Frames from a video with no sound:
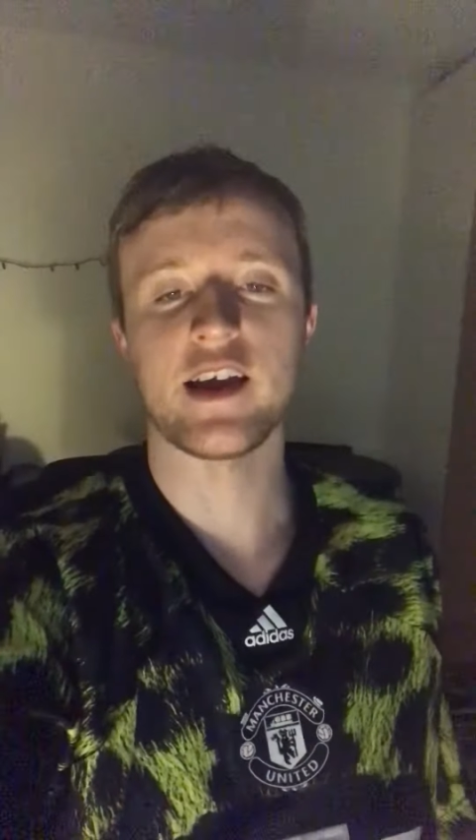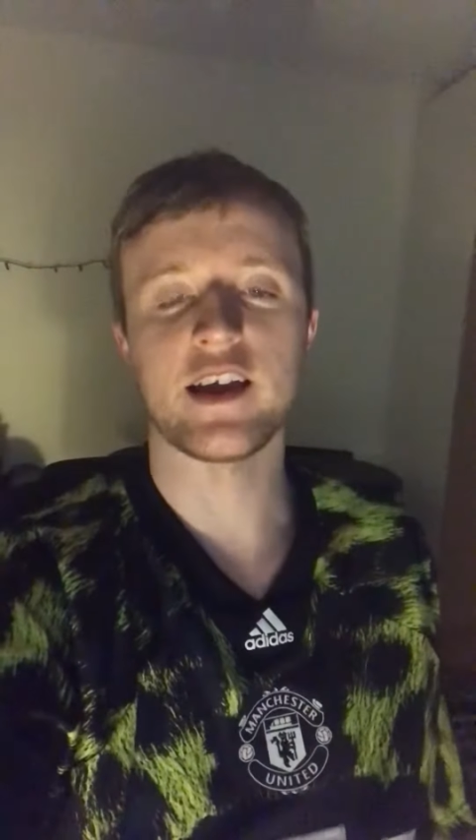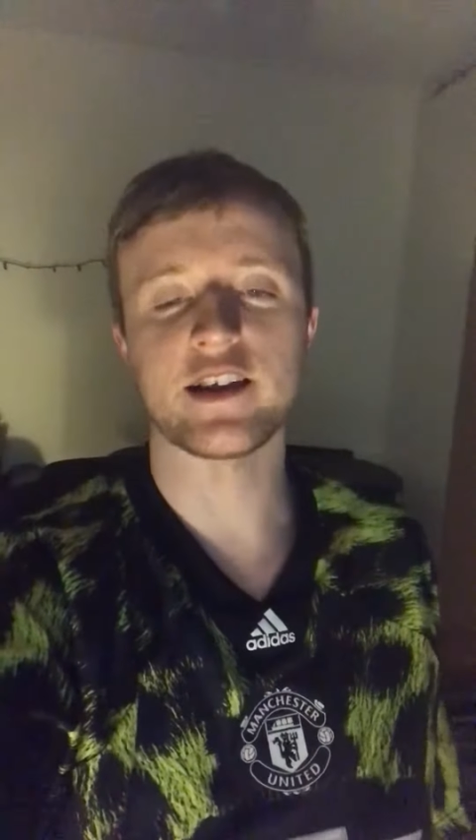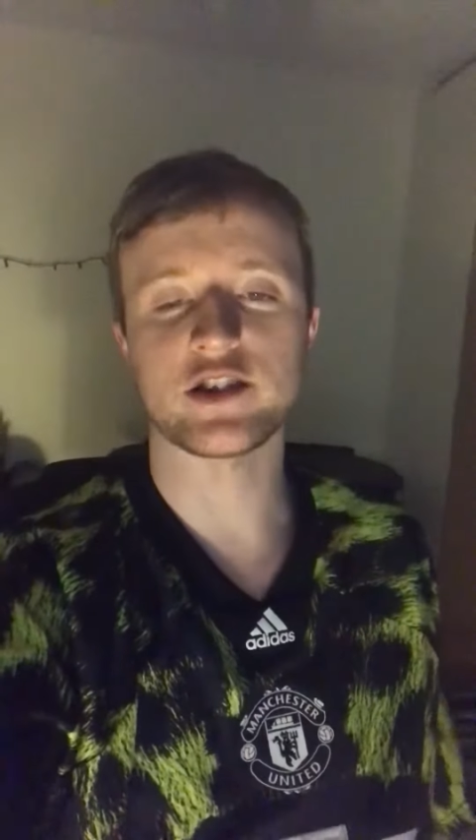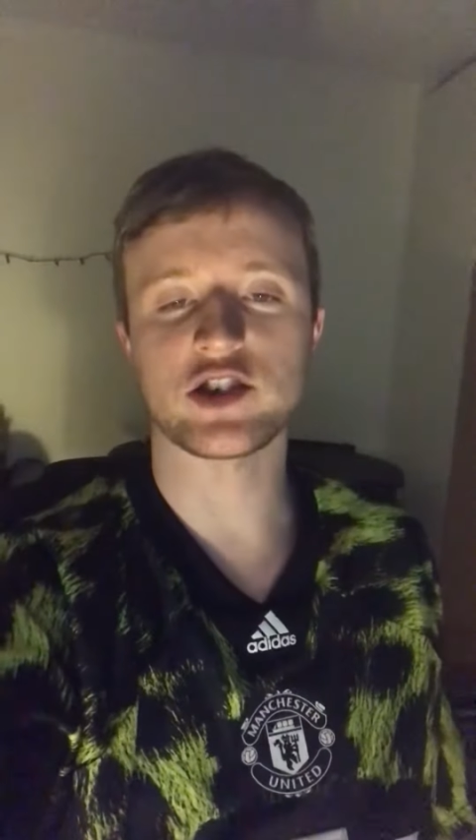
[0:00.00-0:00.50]

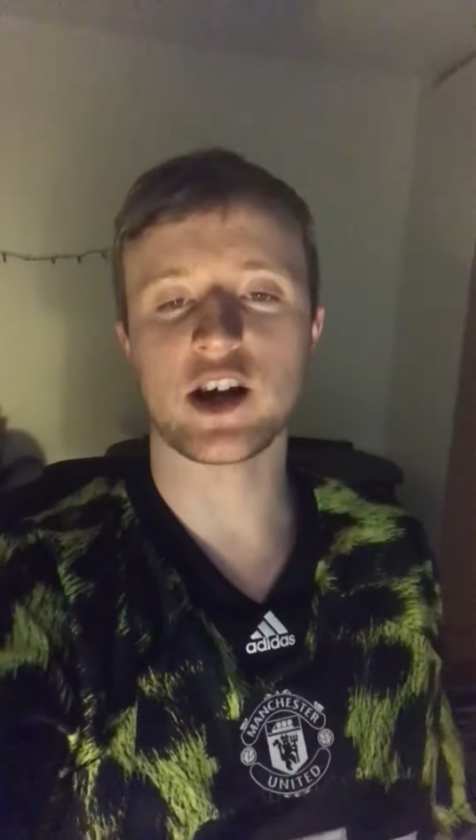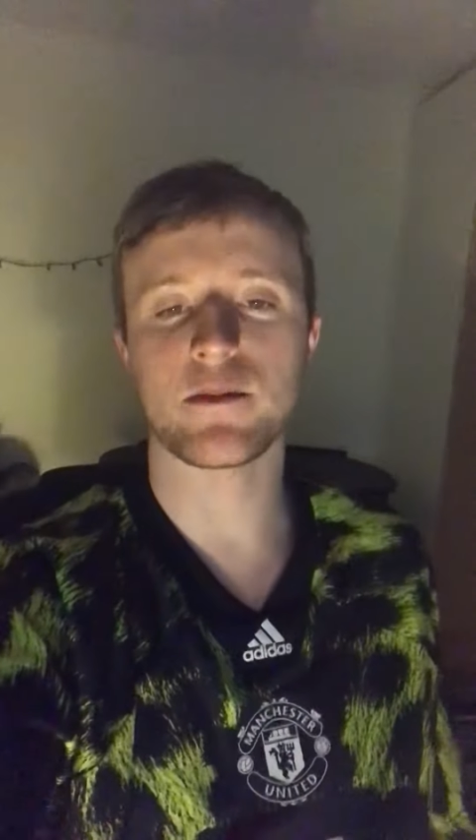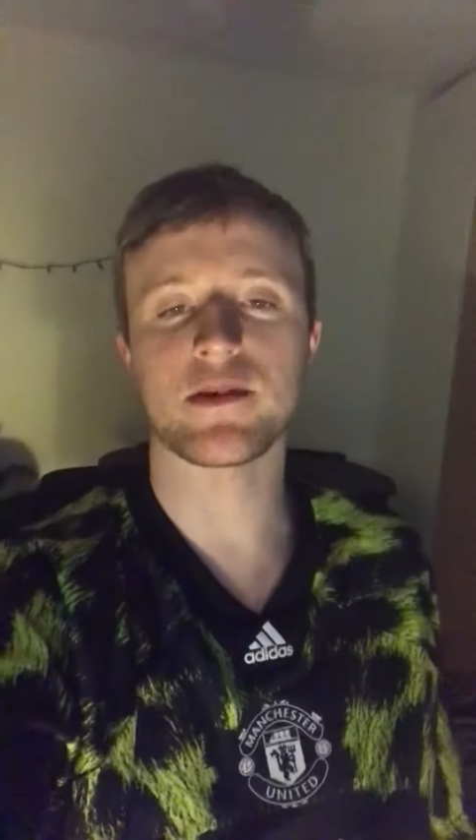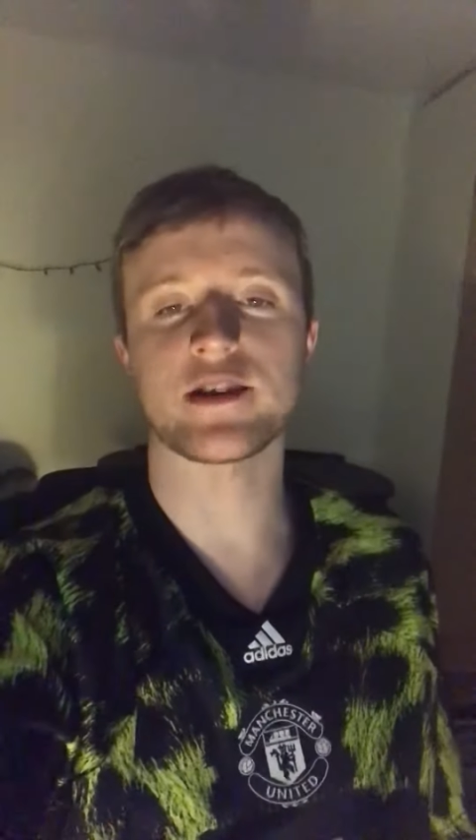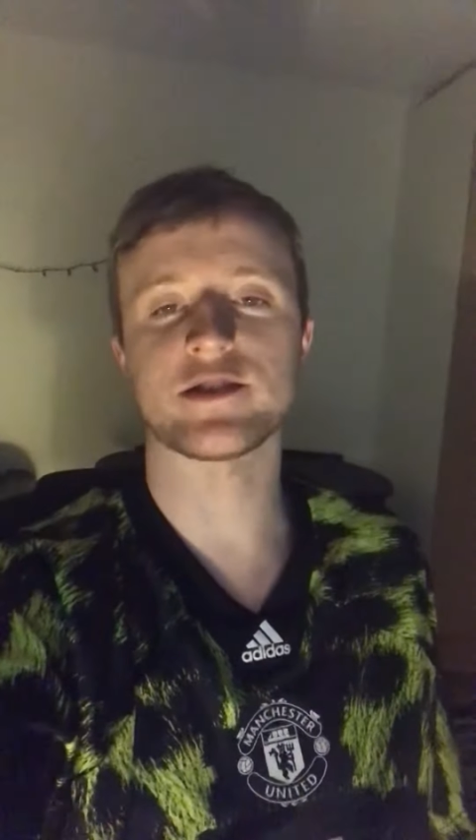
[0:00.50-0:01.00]
in the
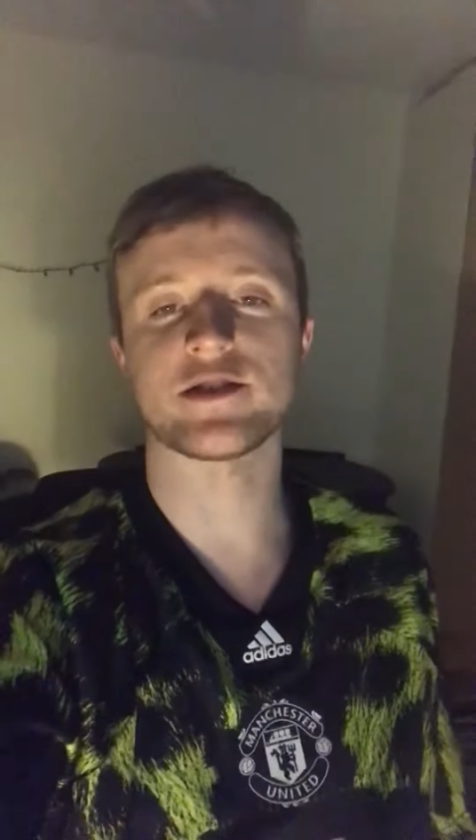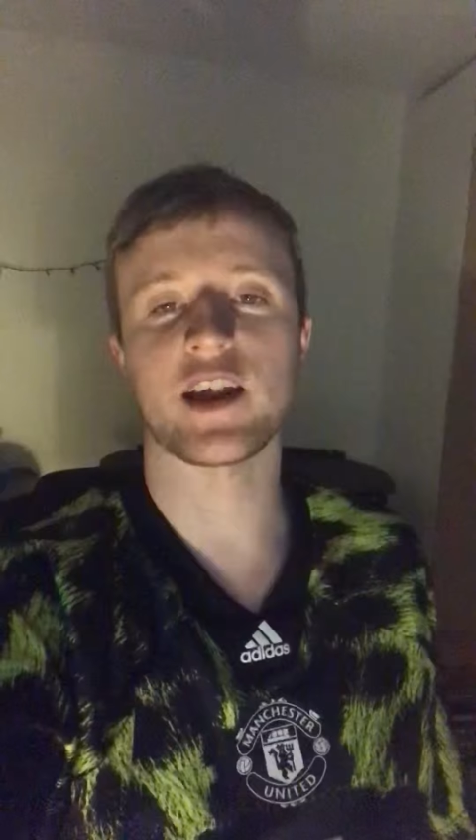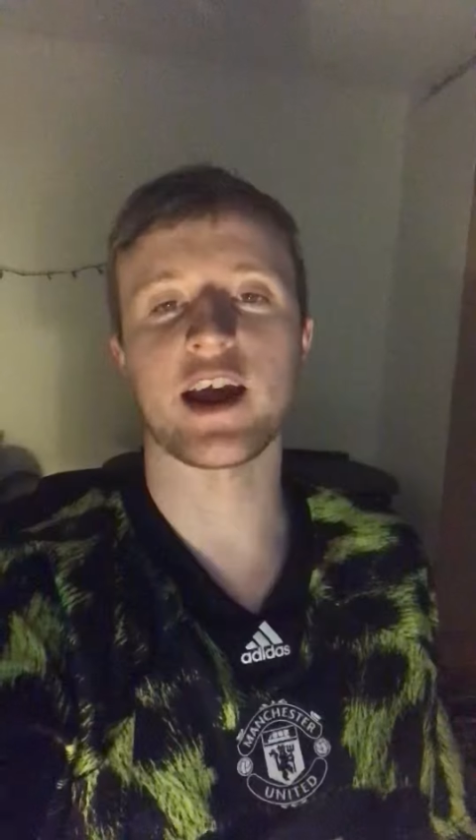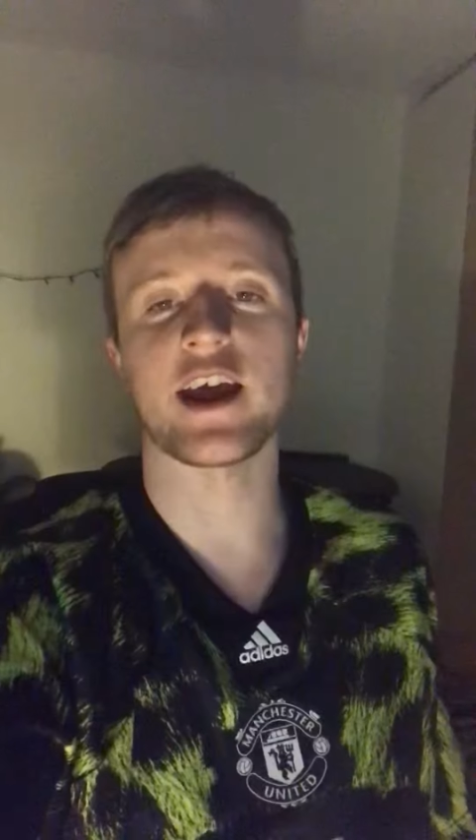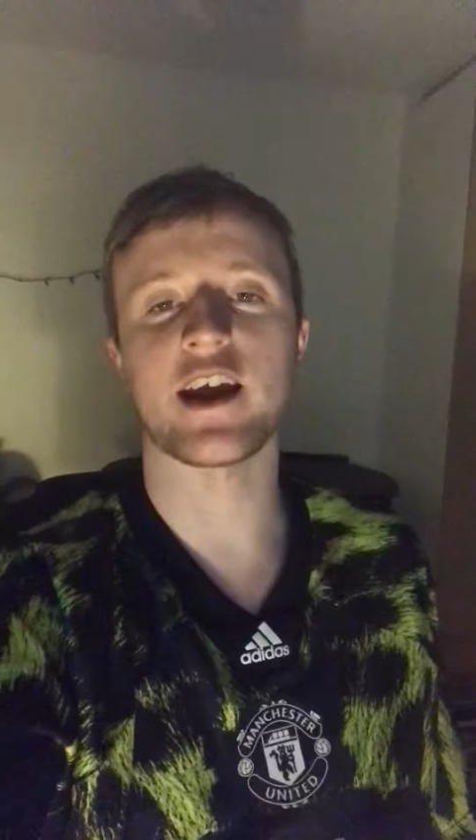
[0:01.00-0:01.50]
Champions
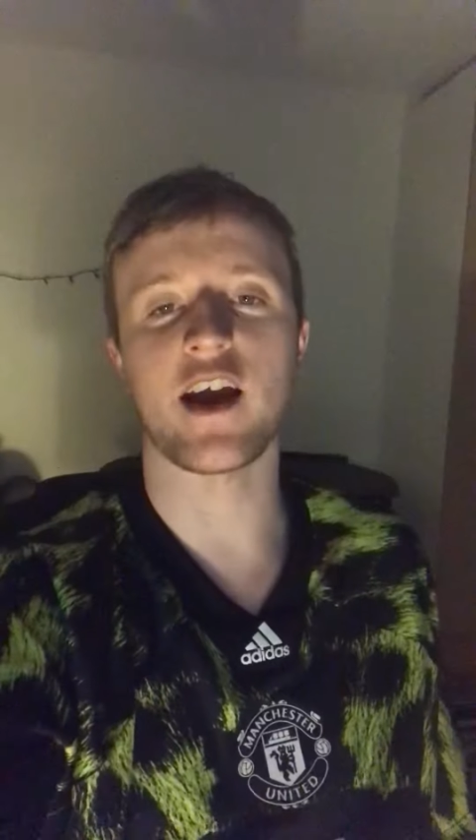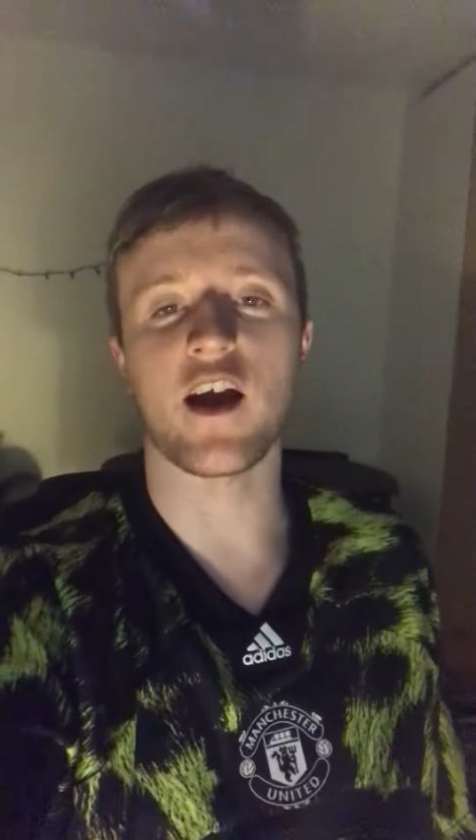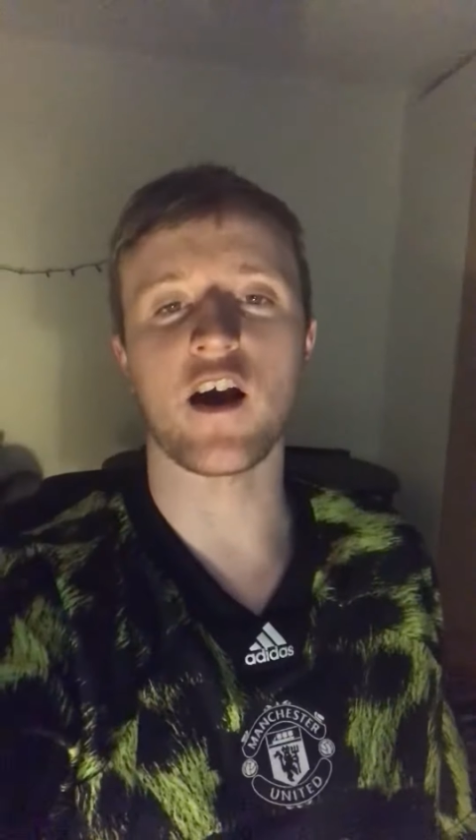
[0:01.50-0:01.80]
League